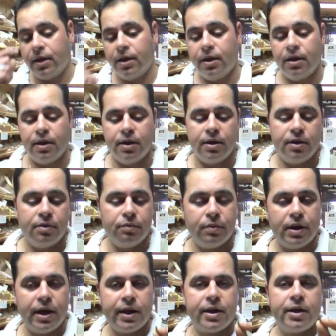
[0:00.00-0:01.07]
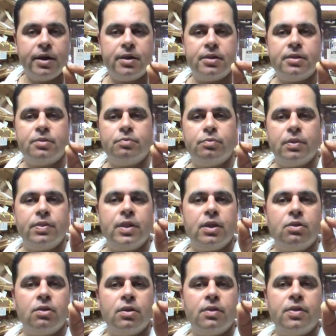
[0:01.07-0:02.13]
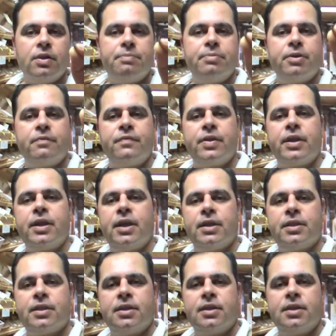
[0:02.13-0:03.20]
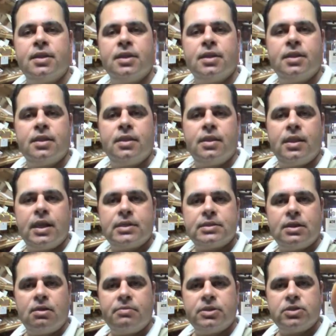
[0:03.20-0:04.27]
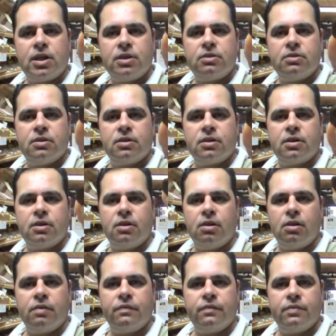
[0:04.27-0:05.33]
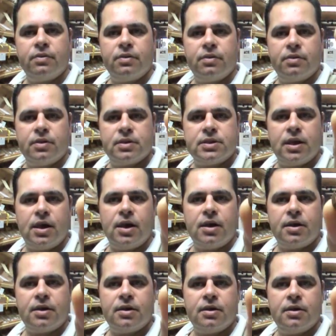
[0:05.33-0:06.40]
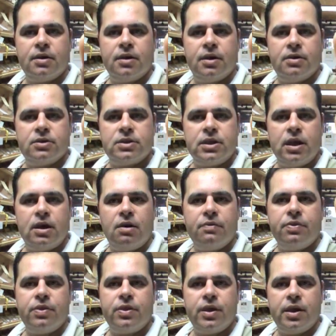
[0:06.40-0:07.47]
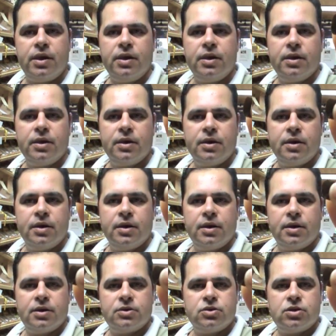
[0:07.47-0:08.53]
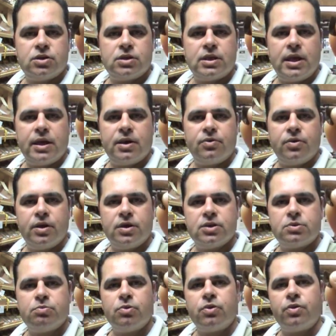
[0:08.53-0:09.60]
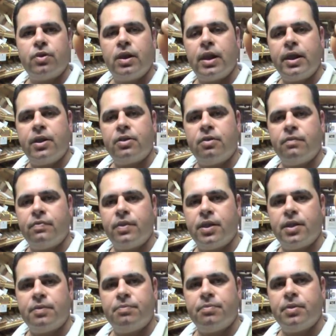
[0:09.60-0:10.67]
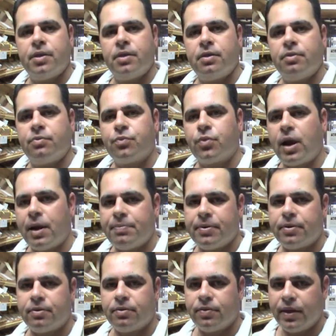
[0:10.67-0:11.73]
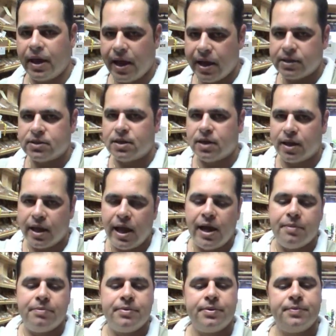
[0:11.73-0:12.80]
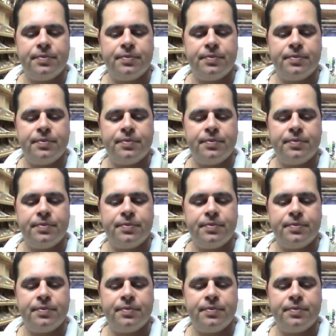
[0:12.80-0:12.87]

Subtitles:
when I cut it, what they call it the perfect cut. That's how much I took off the cigar. And you see how thin? It's just like a really small layer of the wrapper or the extra cap